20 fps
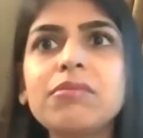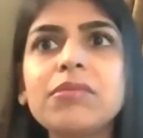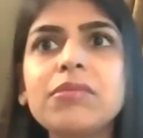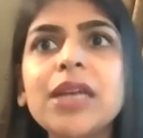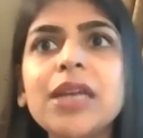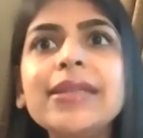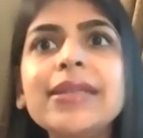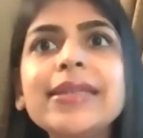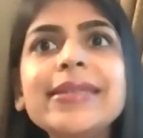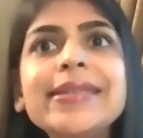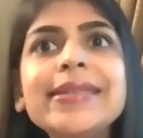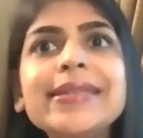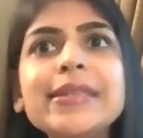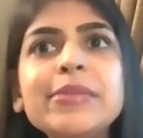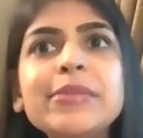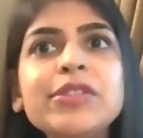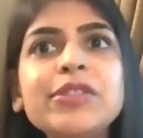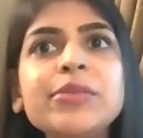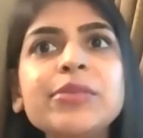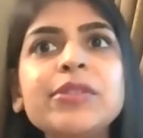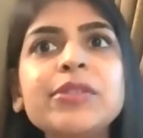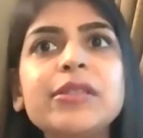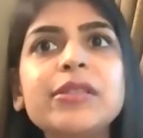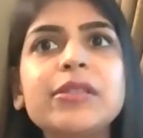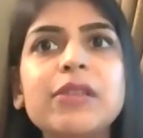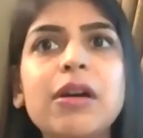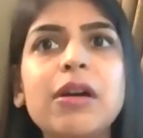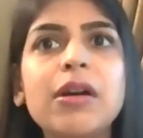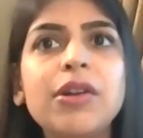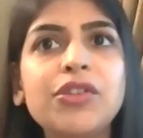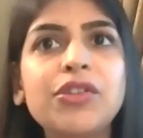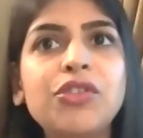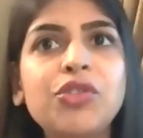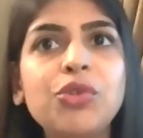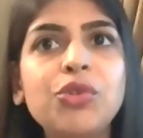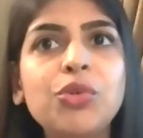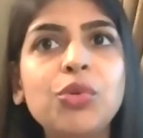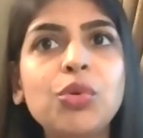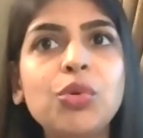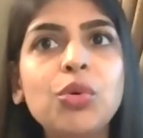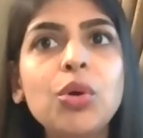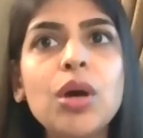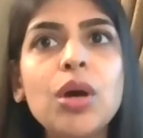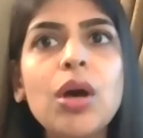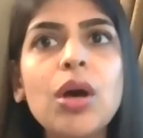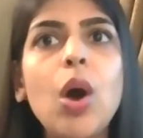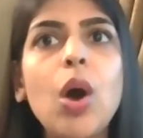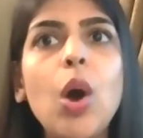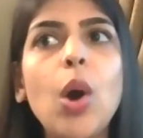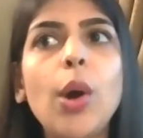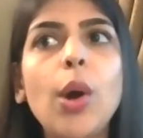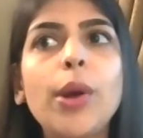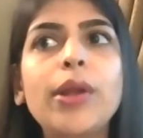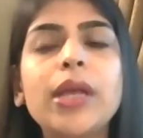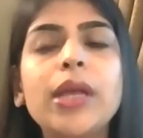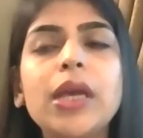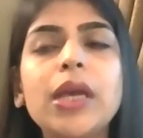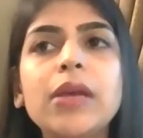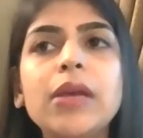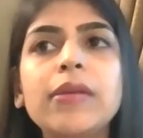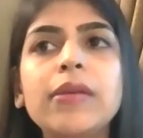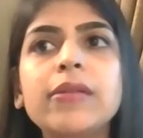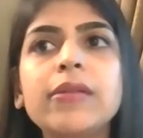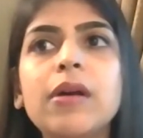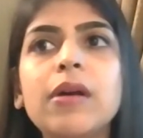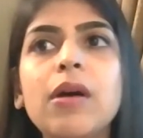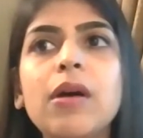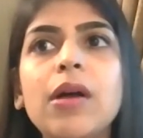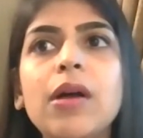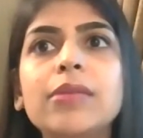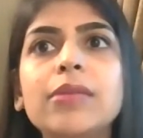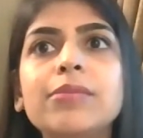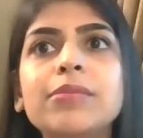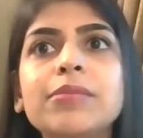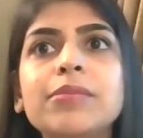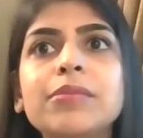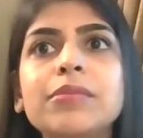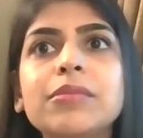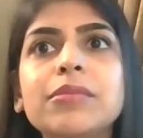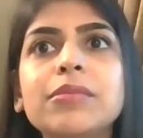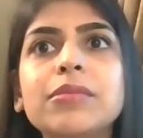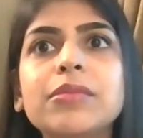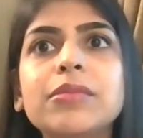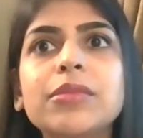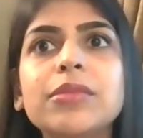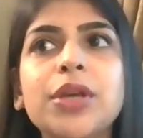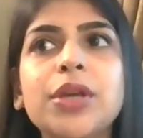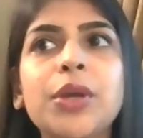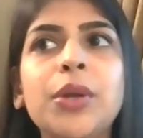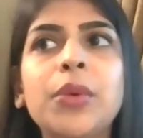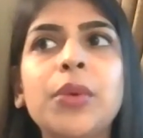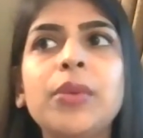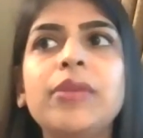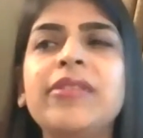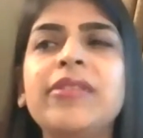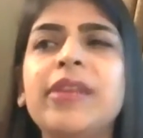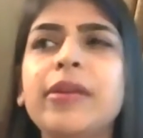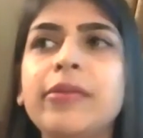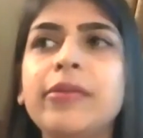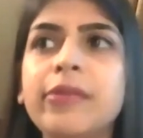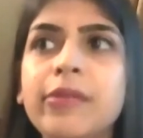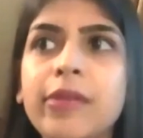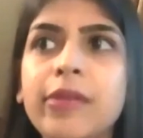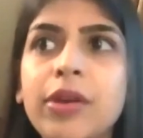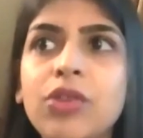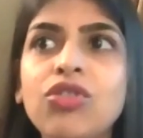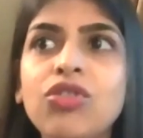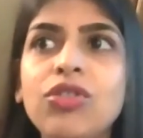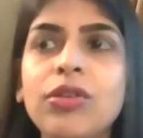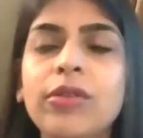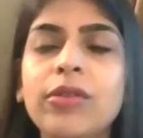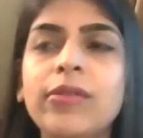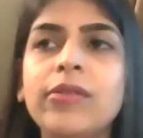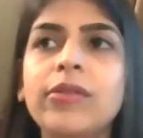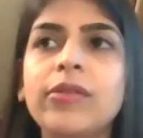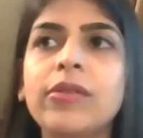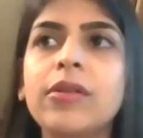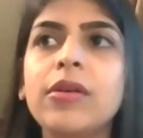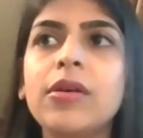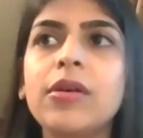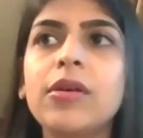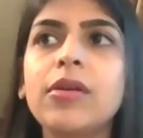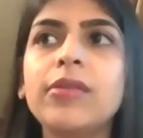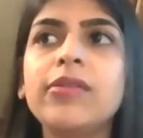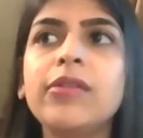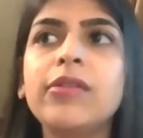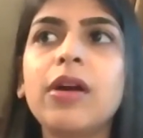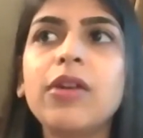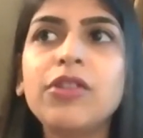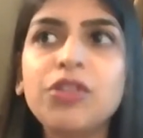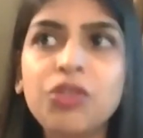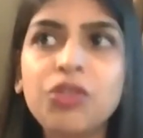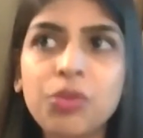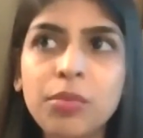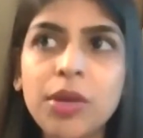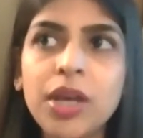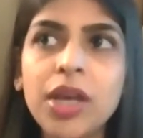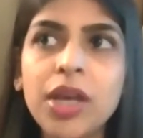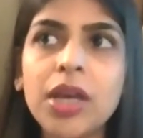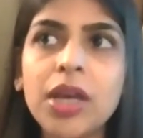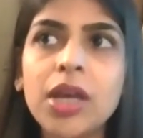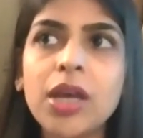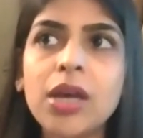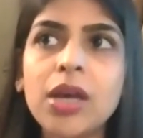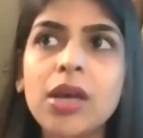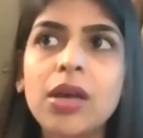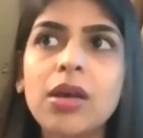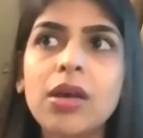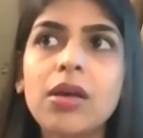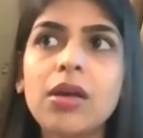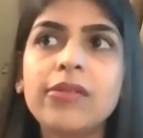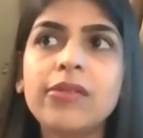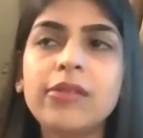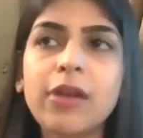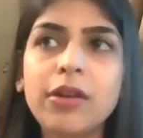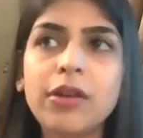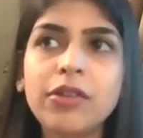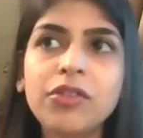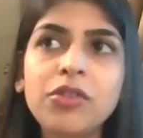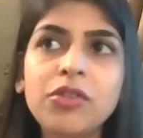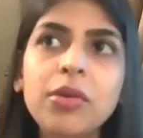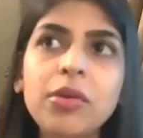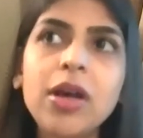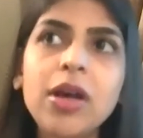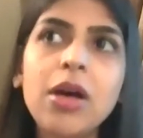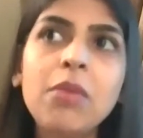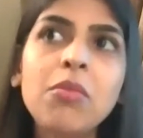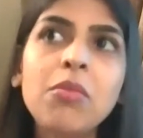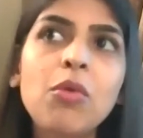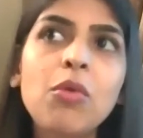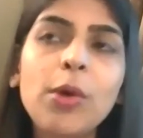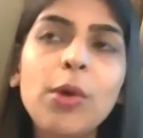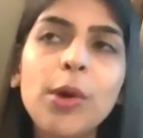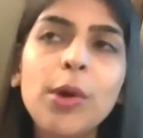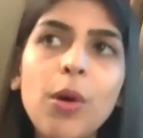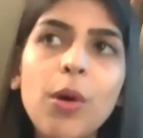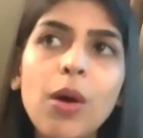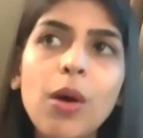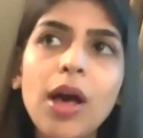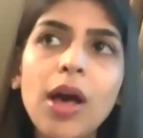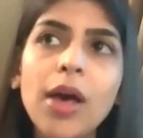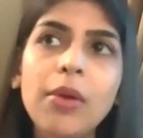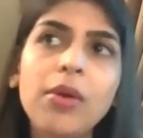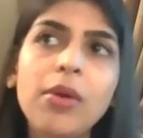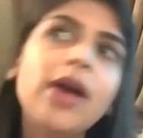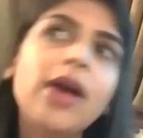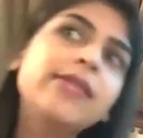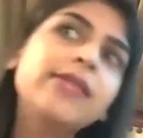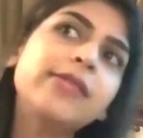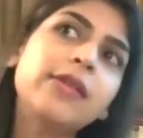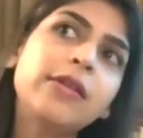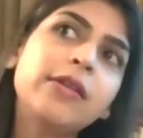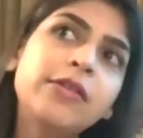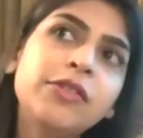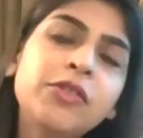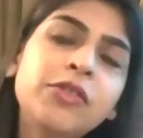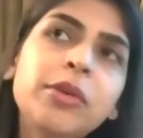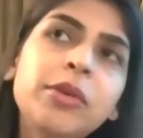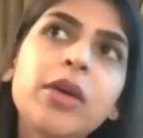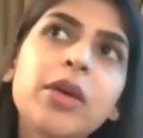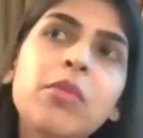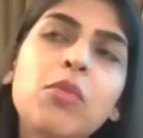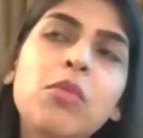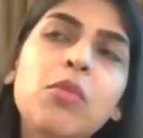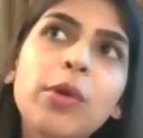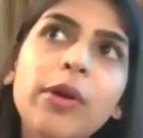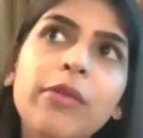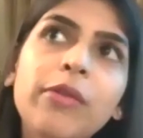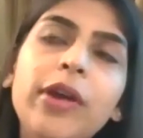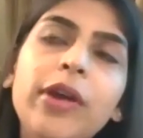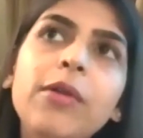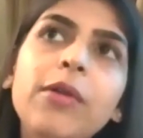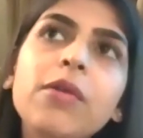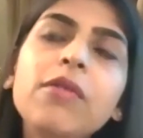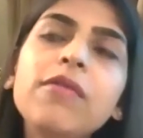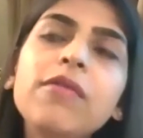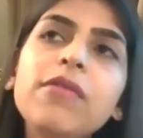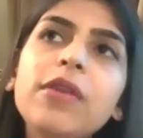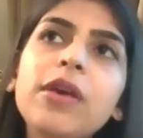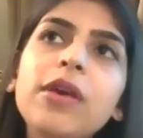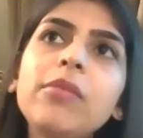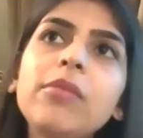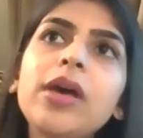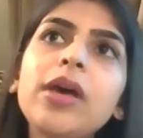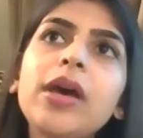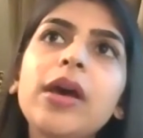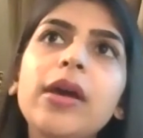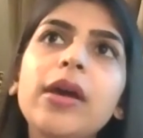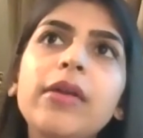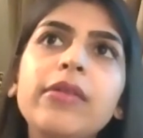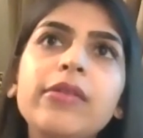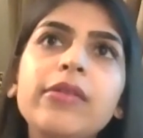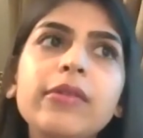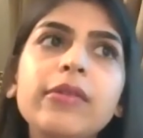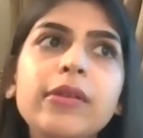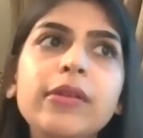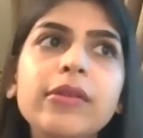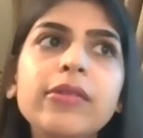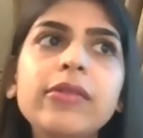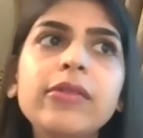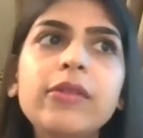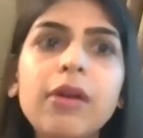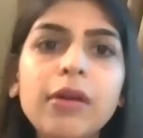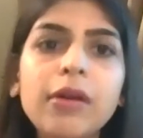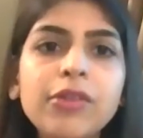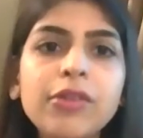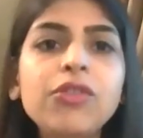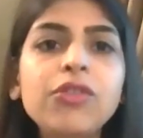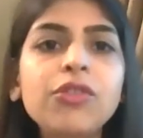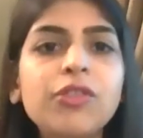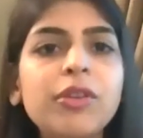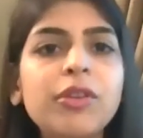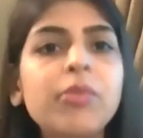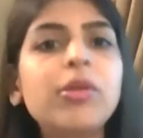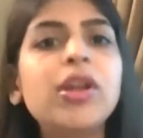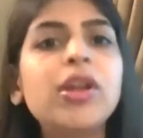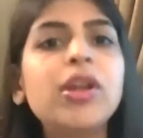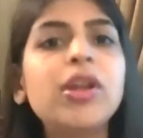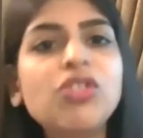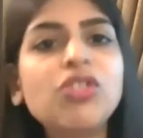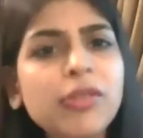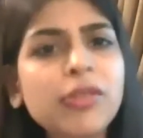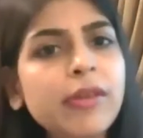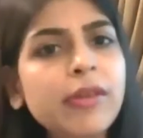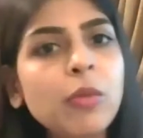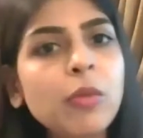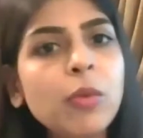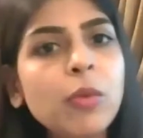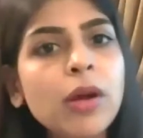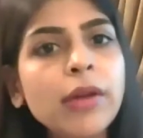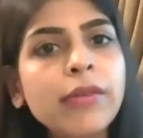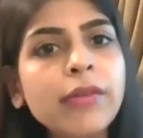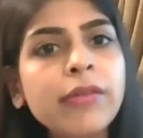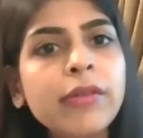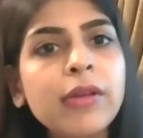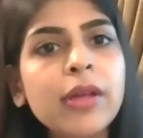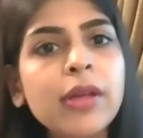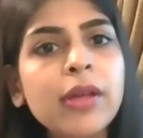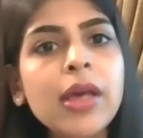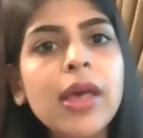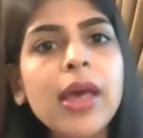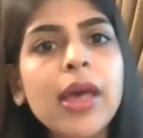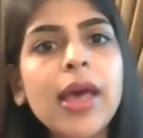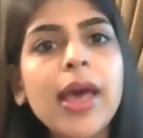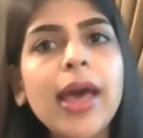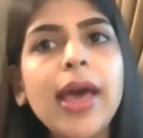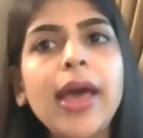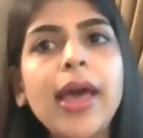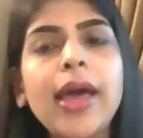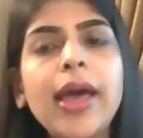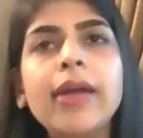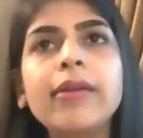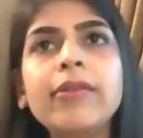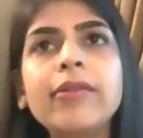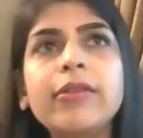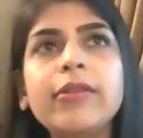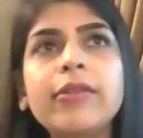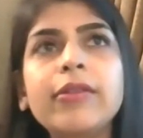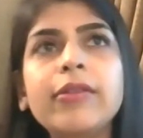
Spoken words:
these symptoms started to, or these, the sensations started to become more, I started to become more aware of them, and they started to diminish somewhat. And